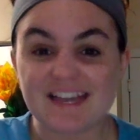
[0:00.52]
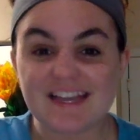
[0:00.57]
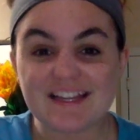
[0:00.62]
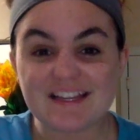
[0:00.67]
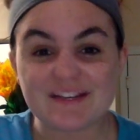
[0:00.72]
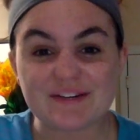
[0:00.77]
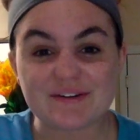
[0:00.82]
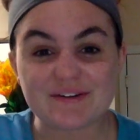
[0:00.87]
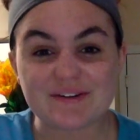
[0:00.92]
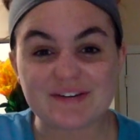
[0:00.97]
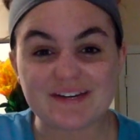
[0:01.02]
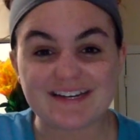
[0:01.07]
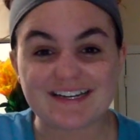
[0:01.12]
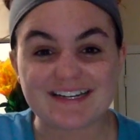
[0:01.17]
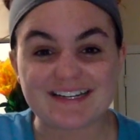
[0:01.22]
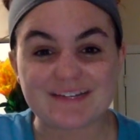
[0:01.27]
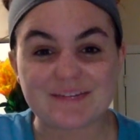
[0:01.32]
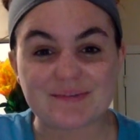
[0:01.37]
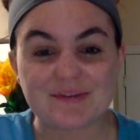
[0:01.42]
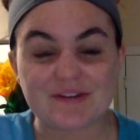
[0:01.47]
Hello
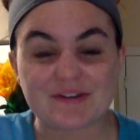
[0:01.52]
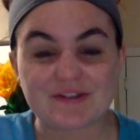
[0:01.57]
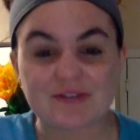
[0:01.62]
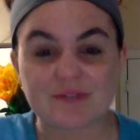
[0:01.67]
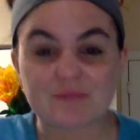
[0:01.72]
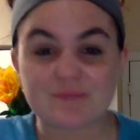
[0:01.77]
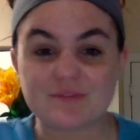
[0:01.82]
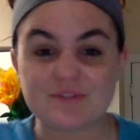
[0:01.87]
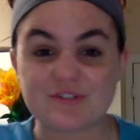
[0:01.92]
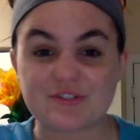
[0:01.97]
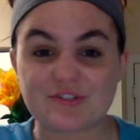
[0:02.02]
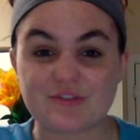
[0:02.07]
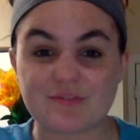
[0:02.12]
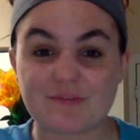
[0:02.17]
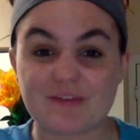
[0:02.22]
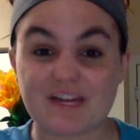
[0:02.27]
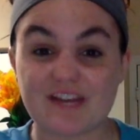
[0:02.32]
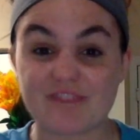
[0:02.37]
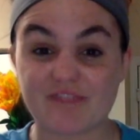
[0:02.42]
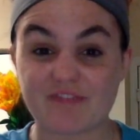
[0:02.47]
and welcome to
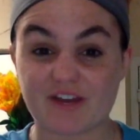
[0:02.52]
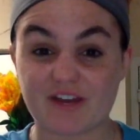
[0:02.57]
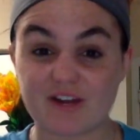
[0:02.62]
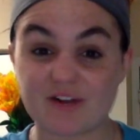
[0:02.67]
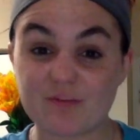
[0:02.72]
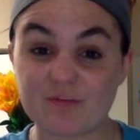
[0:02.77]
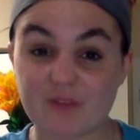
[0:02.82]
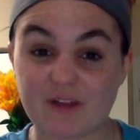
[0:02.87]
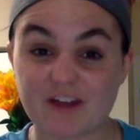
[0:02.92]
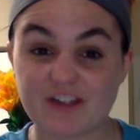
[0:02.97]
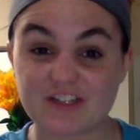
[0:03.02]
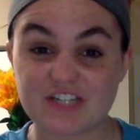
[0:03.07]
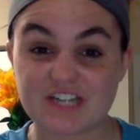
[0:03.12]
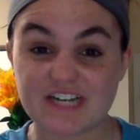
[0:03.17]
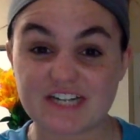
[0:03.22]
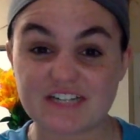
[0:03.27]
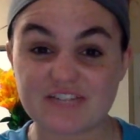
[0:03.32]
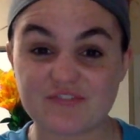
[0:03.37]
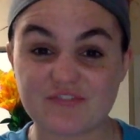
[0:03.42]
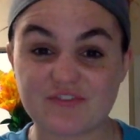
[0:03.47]
my final
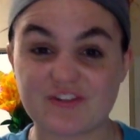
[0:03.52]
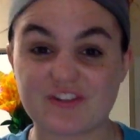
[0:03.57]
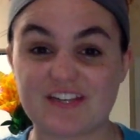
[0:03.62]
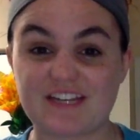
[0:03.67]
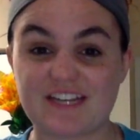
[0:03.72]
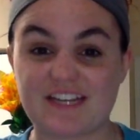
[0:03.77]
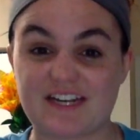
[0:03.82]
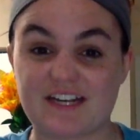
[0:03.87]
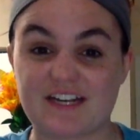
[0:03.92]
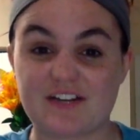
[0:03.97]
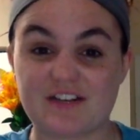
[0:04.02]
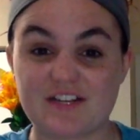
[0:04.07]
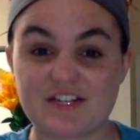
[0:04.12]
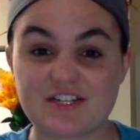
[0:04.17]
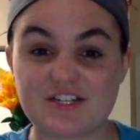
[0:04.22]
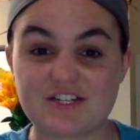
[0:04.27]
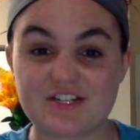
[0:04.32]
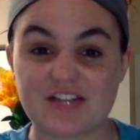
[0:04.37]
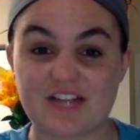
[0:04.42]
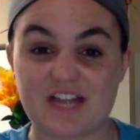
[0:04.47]
project for the
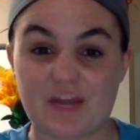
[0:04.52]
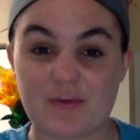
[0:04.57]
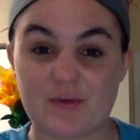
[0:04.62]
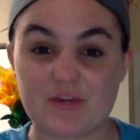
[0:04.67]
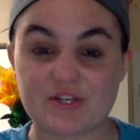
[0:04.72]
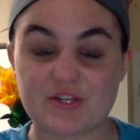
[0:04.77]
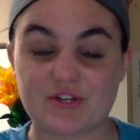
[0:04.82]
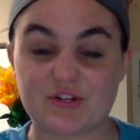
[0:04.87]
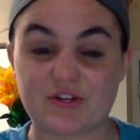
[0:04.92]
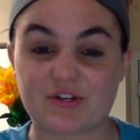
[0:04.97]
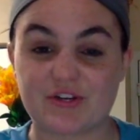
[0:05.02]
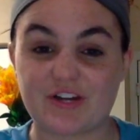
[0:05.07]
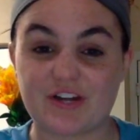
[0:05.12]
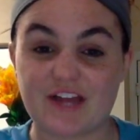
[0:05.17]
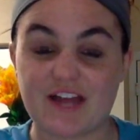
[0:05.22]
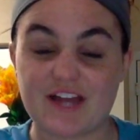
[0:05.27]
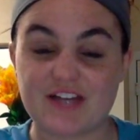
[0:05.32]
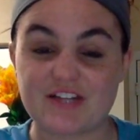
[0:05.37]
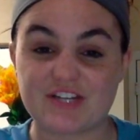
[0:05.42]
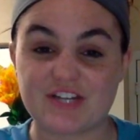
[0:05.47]
English Language Learner
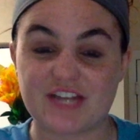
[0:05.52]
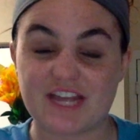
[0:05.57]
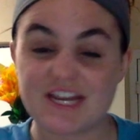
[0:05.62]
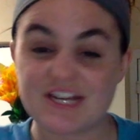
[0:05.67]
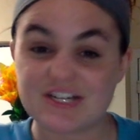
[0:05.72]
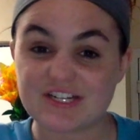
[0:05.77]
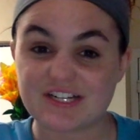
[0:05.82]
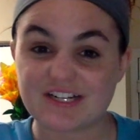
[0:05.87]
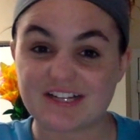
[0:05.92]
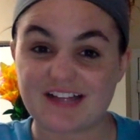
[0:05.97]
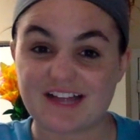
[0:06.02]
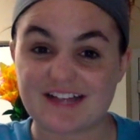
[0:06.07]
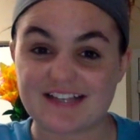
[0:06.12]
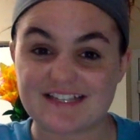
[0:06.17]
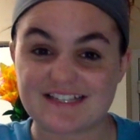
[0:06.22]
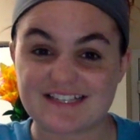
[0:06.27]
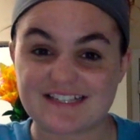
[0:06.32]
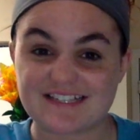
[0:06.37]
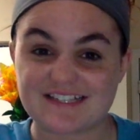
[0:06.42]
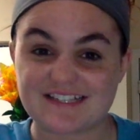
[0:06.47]
Education class
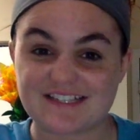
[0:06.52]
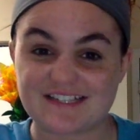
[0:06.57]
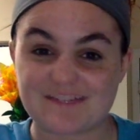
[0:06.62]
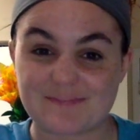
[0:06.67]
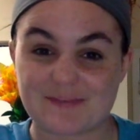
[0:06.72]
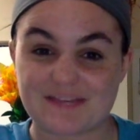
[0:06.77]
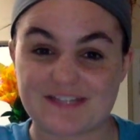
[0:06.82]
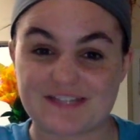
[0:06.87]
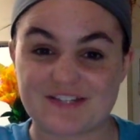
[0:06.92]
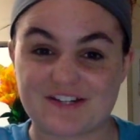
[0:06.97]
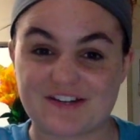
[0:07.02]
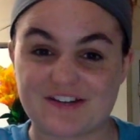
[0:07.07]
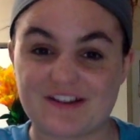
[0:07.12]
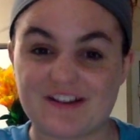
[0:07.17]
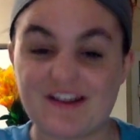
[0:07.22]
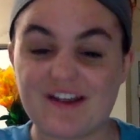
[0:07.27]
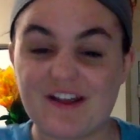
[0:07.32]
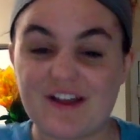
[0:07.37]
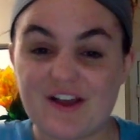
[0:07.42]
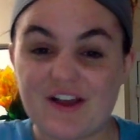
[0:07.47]
this semester.
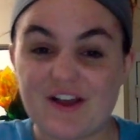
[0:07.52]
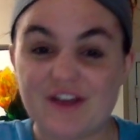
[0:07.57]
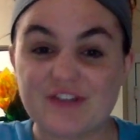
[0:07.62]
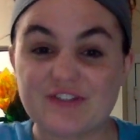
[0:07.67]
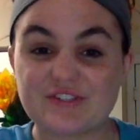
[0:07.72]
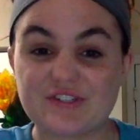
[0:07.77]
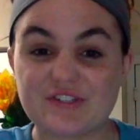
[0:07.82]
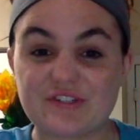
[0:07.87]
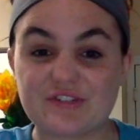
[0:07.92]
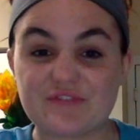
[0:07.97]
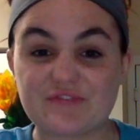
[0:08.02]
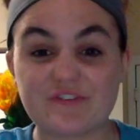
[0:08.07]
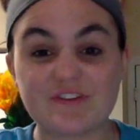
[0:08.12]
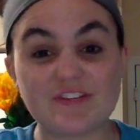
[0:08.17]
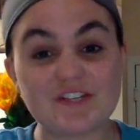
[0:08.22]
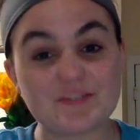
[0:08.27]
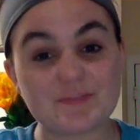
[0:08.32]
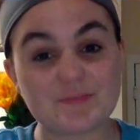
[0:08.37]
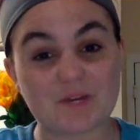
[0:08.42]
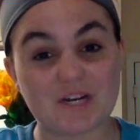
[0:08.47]
So for
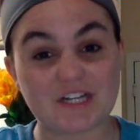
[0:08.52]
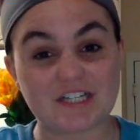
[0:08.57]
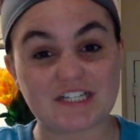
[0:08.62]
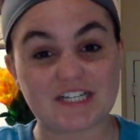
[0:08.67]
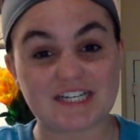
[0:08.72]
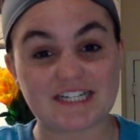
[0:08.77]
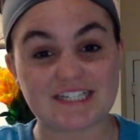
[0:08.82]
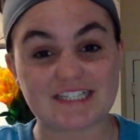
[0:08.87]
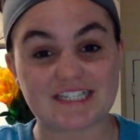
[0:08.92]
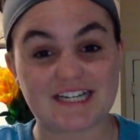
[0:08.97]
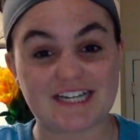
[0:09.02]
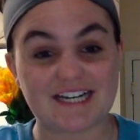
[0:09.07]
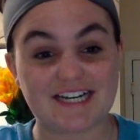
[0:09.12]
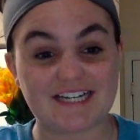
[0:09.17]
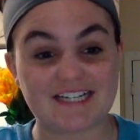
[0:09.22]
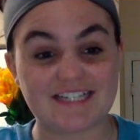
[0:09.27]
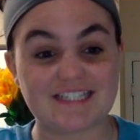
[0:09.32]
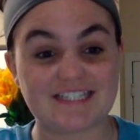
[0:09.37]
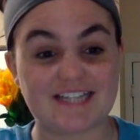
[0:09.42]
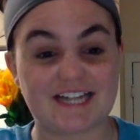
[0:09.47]
this project,
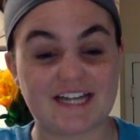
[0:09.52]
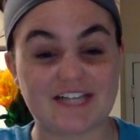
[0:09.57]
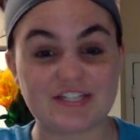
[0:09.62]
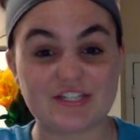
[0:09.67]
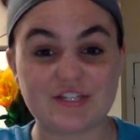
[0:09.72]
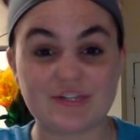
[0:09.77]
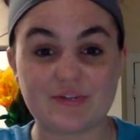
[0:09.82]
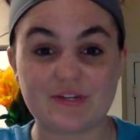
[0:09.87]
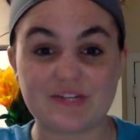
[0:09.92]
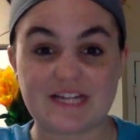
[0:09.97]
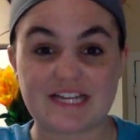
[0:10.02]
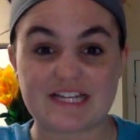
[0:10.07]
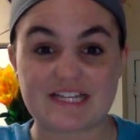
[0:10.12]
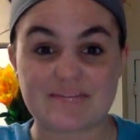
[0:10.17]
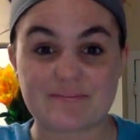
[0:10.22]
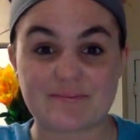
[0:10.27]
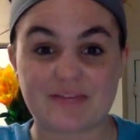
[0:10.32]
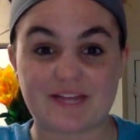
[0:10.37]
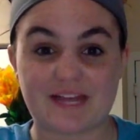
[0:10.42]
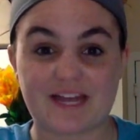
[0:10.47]
I decided to do a
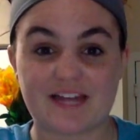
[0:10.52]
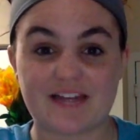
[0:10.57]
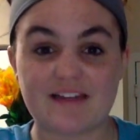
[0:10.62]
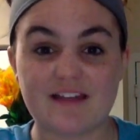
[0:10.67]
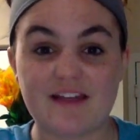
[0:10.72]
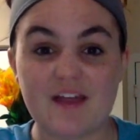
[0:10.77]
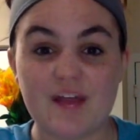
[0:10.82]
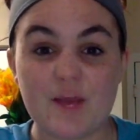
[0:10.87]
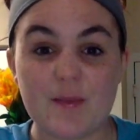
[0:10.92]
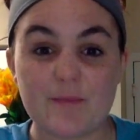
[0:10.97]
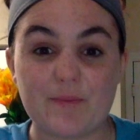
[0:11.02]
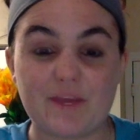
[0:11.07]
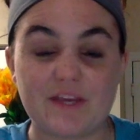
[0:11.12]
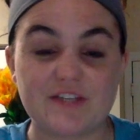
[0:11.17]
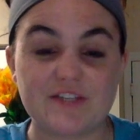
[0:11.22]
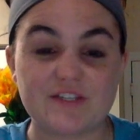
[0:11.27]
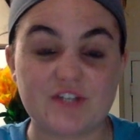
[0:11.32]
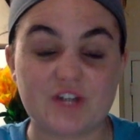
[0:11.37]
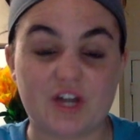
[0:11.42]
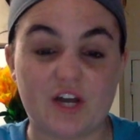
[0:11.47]
lesson plan
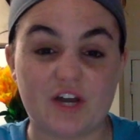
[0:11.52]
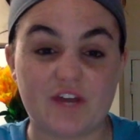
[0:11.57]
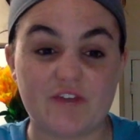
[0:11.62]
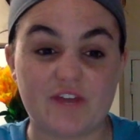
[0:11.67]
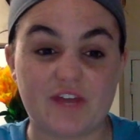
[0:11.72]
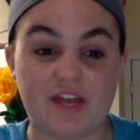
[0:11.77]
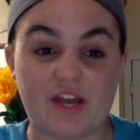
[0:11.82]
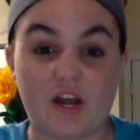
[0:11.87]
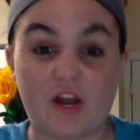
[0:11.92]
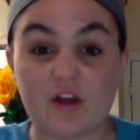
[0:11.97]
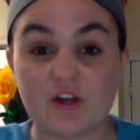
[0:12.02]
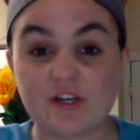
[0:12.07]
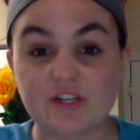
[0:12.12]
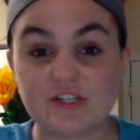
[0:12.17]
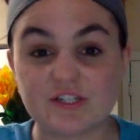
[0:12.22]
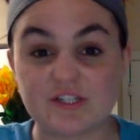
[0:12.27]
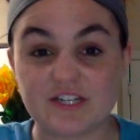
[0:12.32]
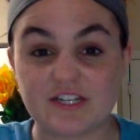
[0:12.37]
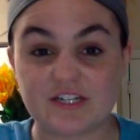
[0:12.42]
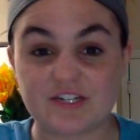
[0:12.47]
based off an
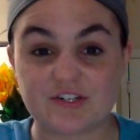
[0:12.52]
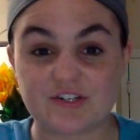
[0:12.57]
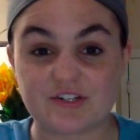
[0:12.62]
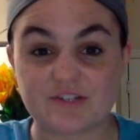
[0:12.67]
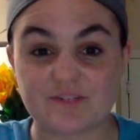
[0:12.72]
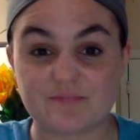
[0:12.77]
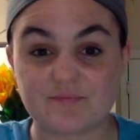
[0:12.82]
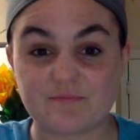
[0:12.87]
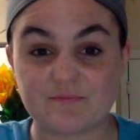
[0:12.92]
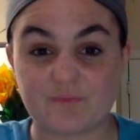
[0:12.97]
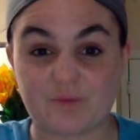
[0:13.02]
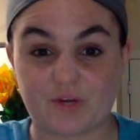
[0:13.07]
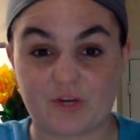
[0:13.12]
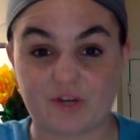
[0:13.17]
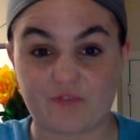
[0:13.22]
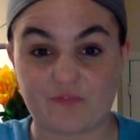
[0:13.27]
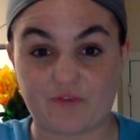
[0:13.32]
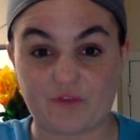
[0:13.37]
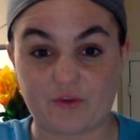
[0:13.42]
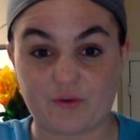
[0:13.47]
art teacher's point
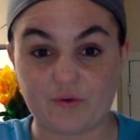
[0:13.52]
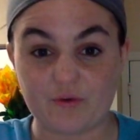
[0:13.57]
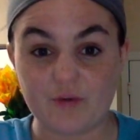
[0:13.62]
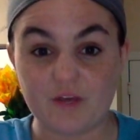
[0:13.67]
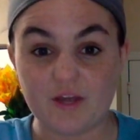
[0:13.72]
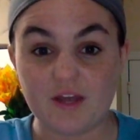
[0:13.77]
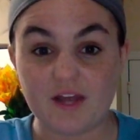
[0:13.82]
of view.